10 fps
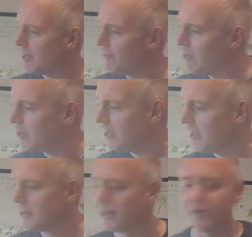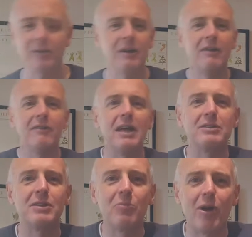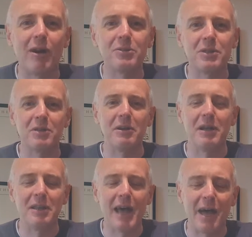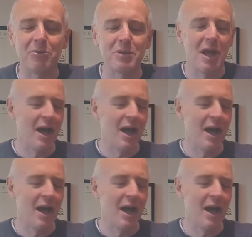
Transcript: Have I got it here? No, it's somewhere else in the house.